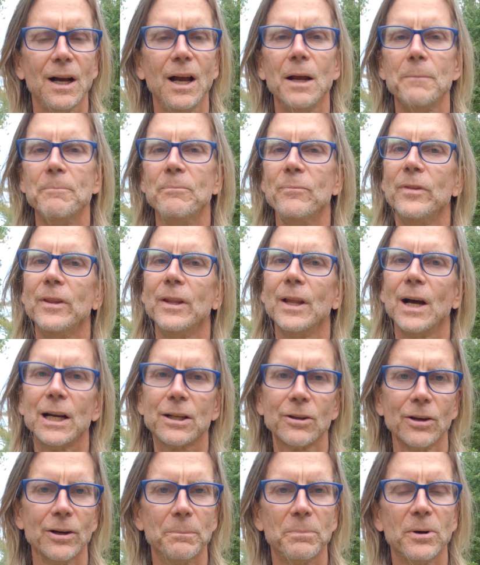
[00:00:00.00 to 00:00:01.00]
I am
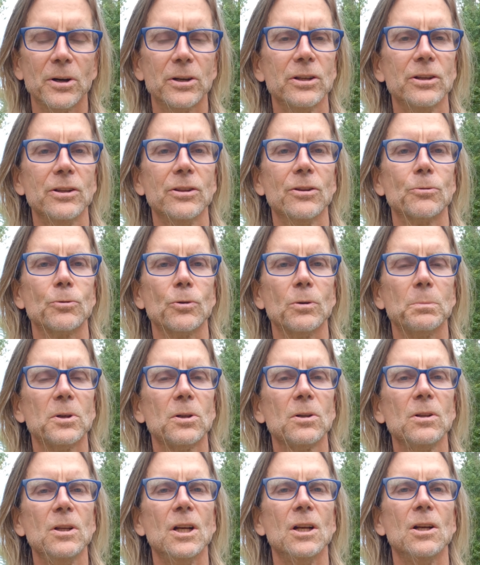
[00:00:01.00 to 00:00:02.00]
not going to put it in the
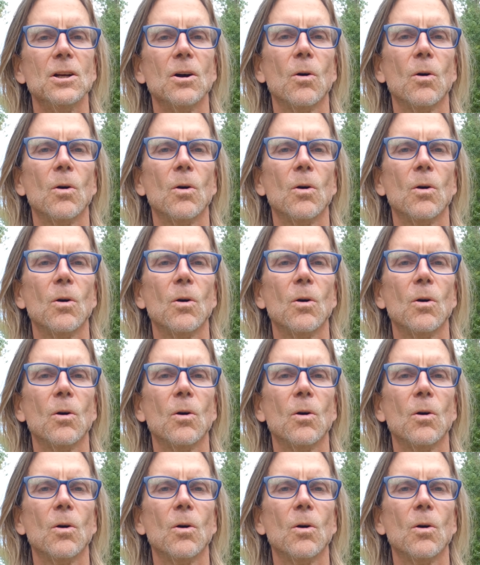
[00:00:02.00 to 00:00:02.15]
ruble